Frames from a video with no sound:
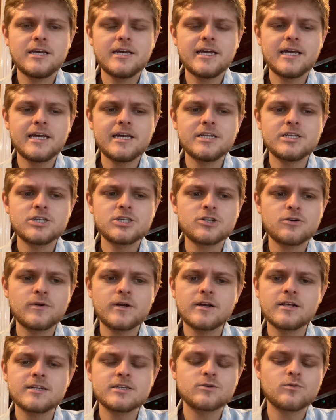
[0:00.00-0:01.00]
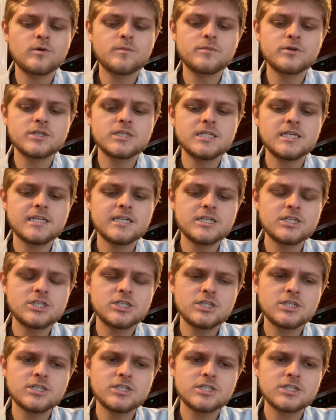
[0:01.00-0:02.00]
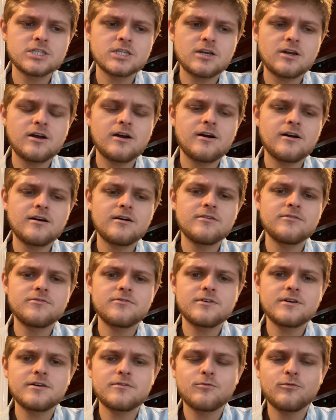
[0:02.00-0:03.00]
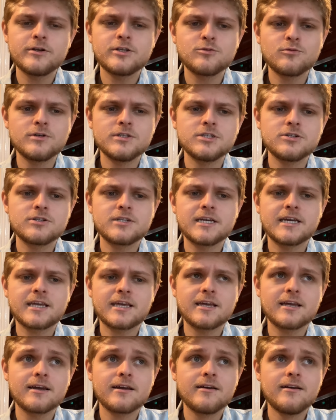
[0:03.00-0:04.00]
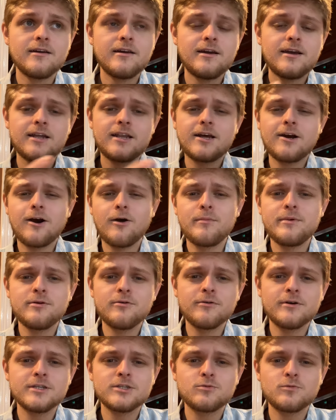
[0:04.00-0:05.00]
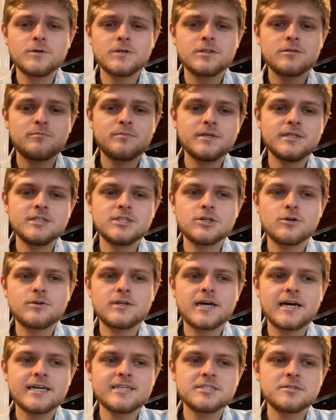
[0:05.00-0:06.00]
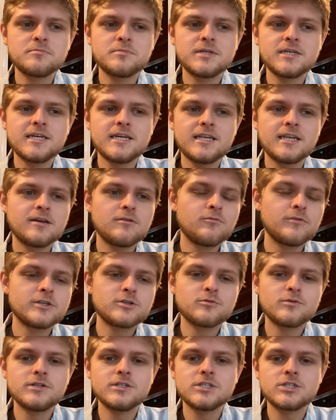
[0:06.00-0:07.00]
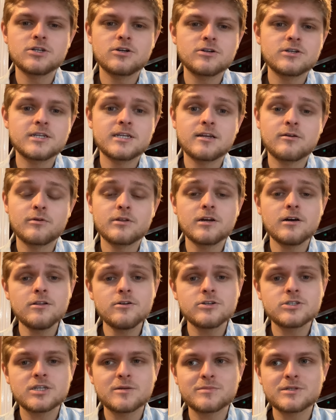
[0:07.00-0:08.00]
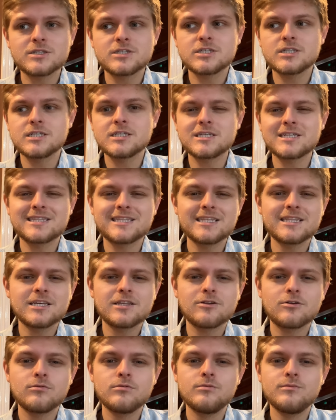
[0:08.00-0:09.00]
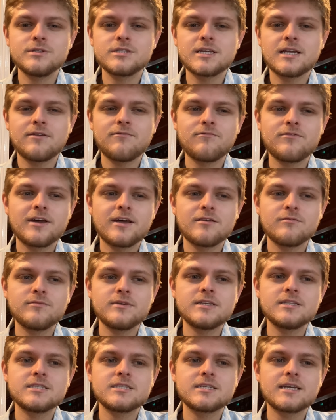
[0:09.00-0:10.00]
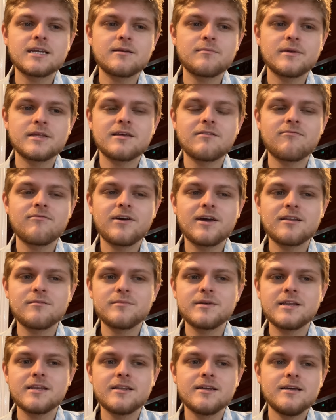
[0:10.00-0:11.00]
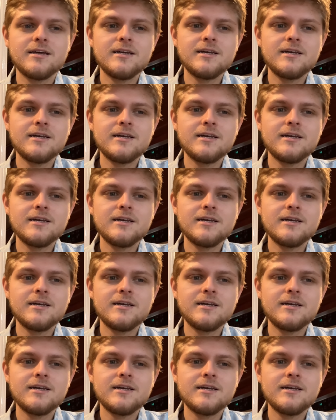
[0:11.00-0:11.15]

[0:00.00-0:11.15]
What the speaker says: and it's showing us what percentages of which ones are taking opioids with benzodiazepine and which ones are taking with other substances. I think the other one was amphetamines and methamphetamine.